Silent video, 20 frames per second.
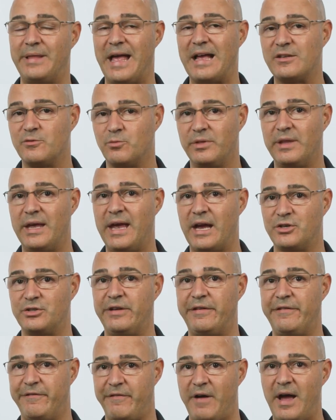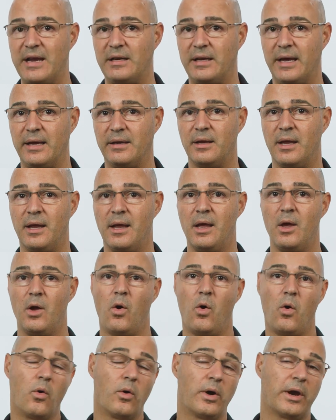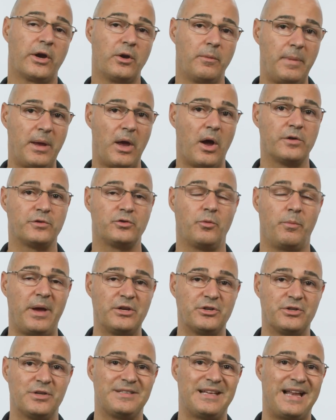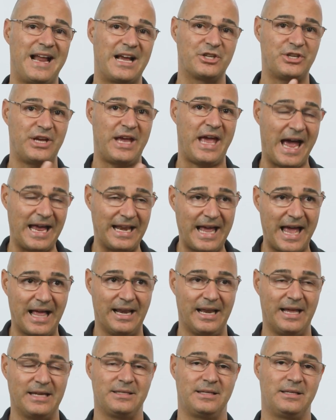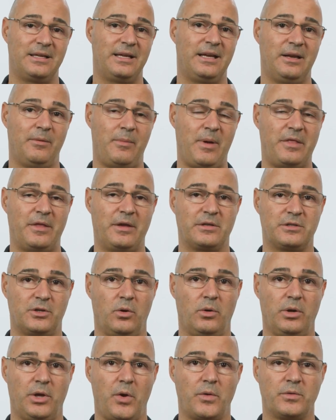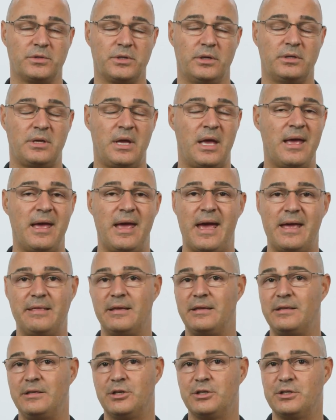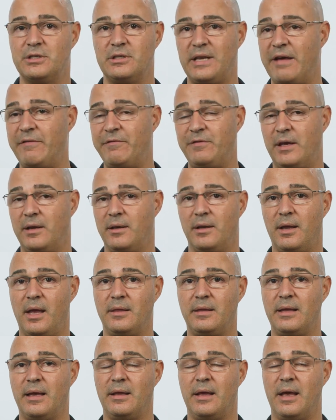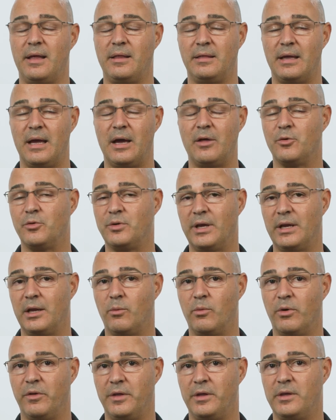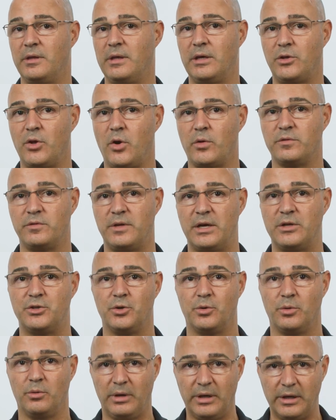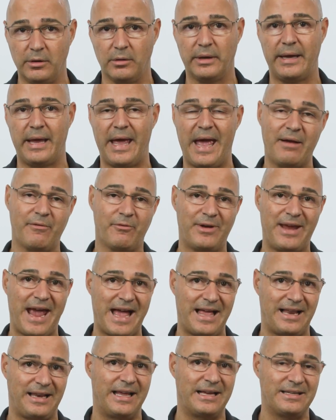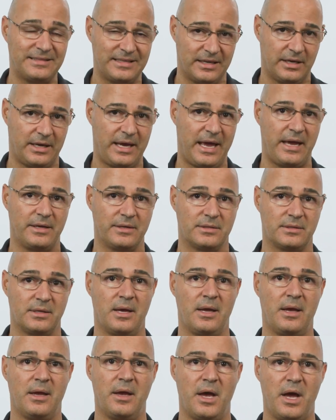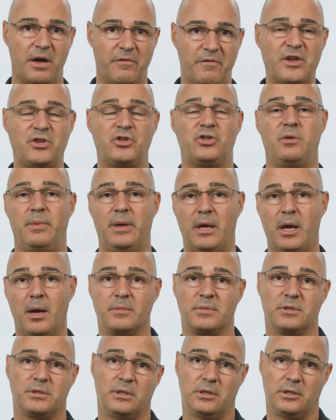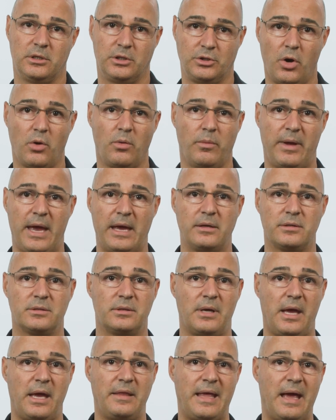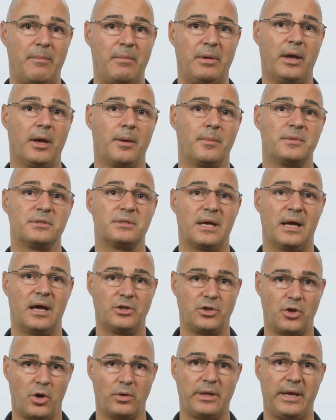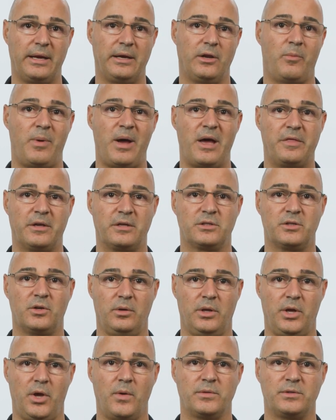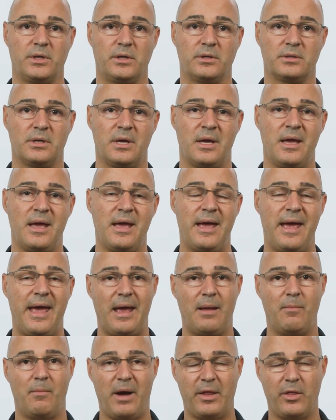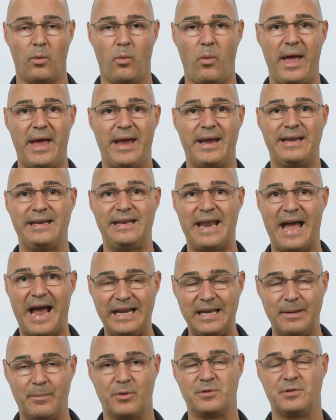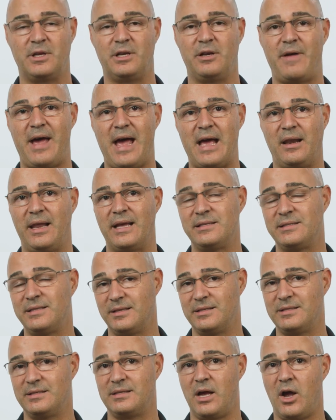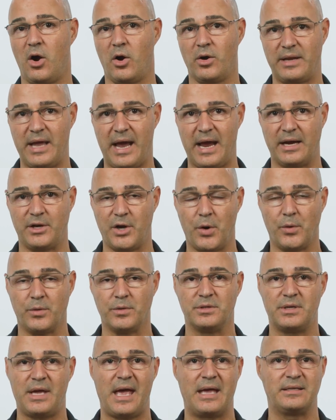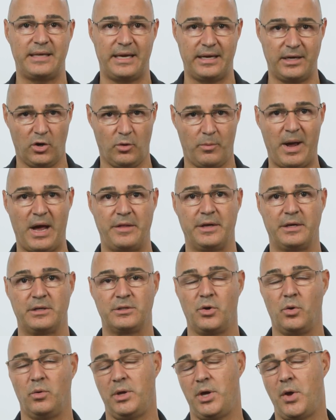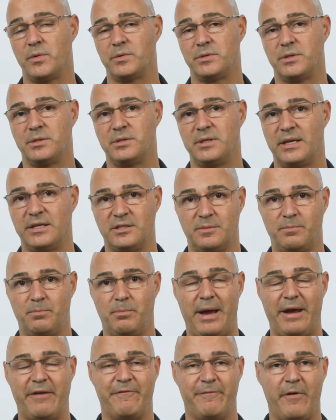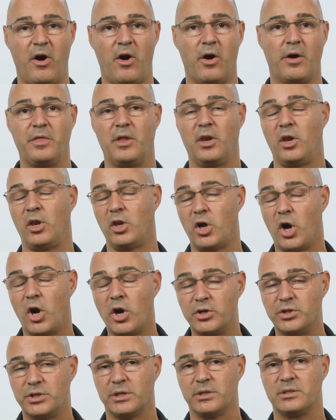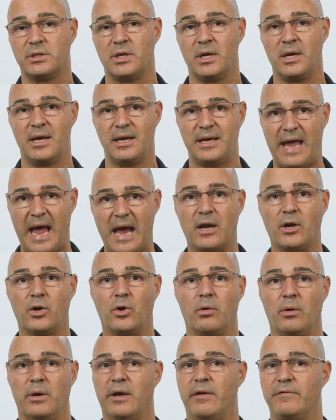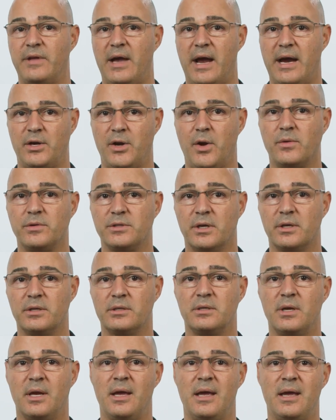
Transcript: that's when they actually find it. Or it could be also patients that actually had adolescent idiopathic scoliosis and then just left it, and they, and now they're dealing with it in the adult stage. So literally every adolescent case eventually becomes an adult case, and that becomes adult idiopathic scoliosis. And by the way, 90% of adolescents are diagnosed as idiopathic scoliosis. It's by far the largest category of diagnosis.